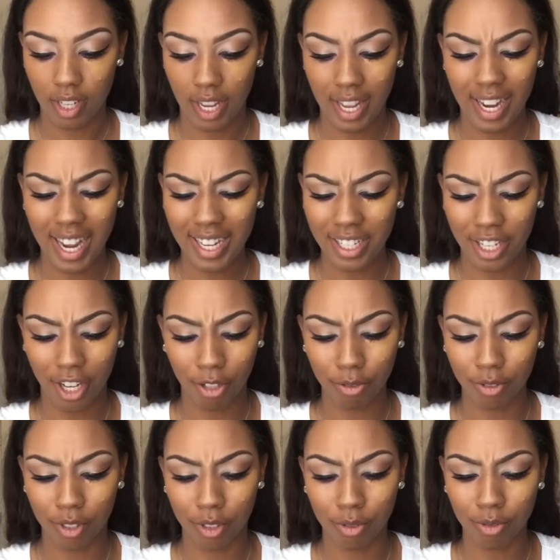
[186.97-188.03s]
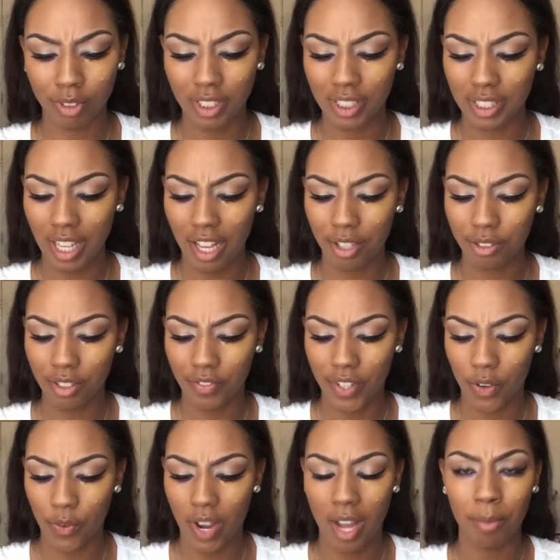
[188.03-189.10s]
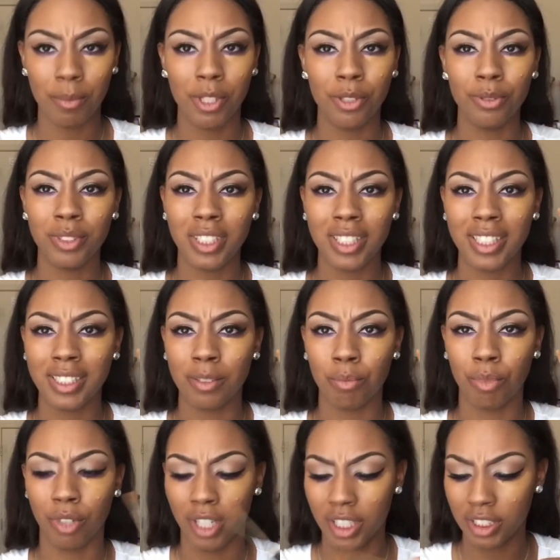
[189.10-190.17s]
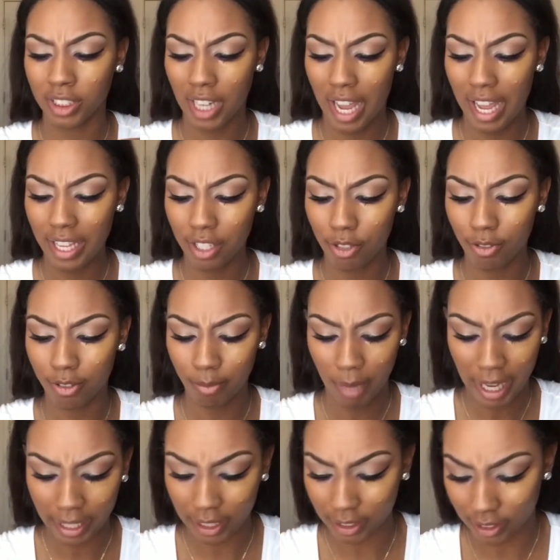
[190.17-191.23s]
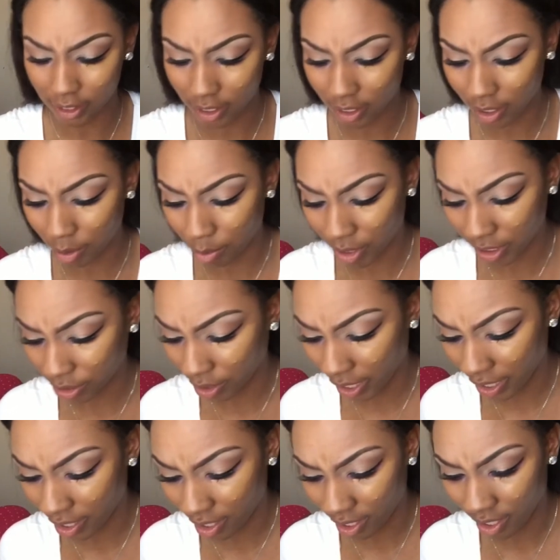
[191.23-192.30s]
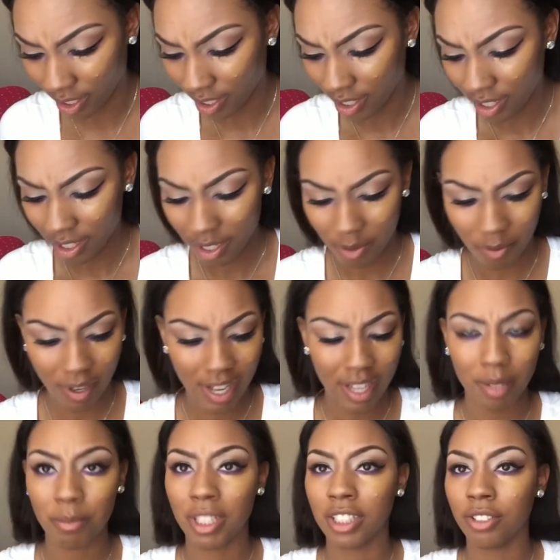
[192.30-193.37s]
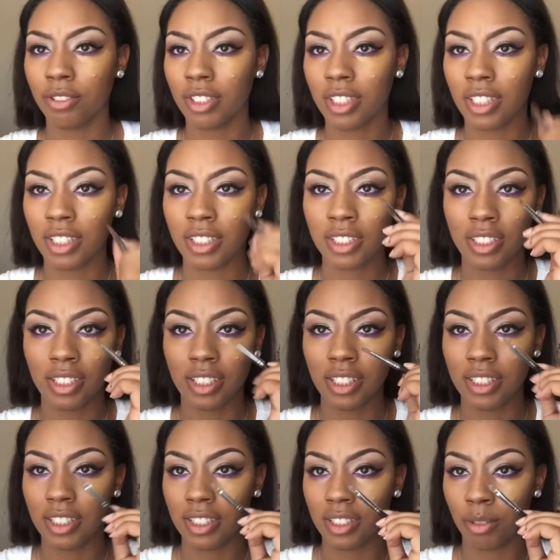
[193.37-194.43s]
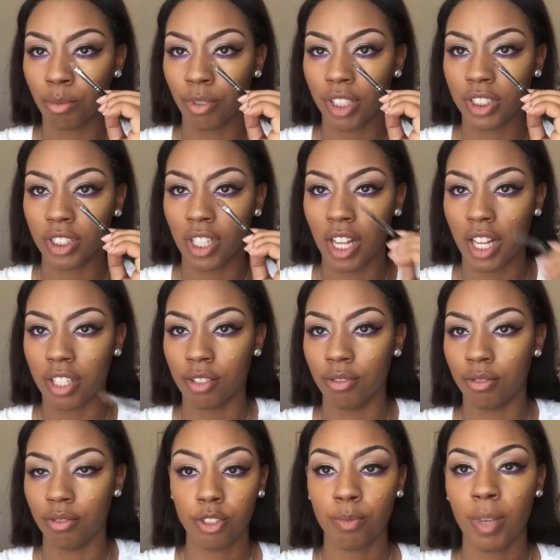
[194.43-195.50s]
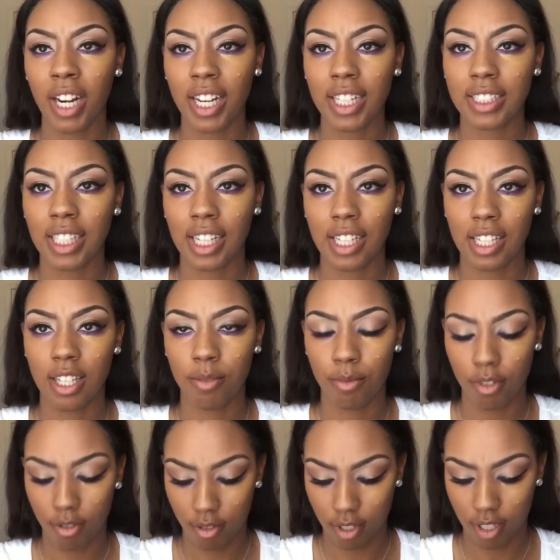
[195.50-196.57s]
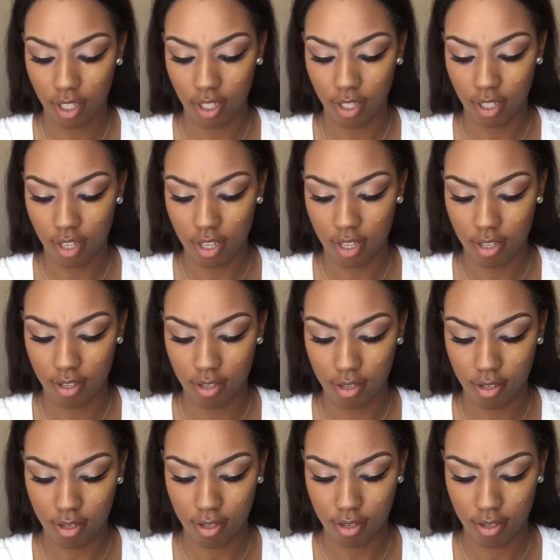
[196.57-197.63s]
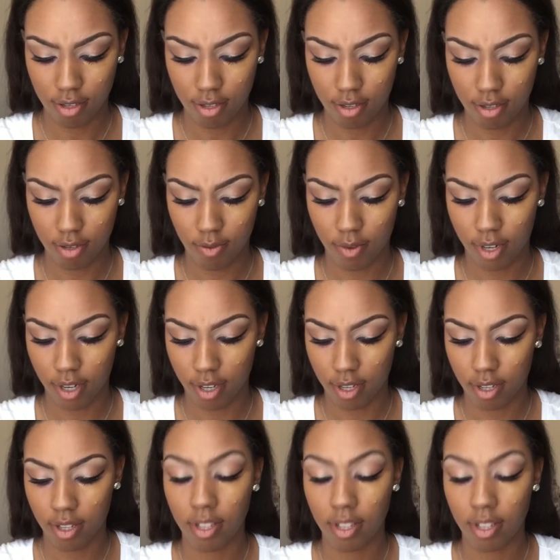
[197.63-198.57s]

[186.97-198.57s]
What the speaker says: And I don't use this. I don't even know why I'm using this brush. I use my concealer brush right here. Why am I using this? This is the brush that I use, but I guess I can keep using this because it's working.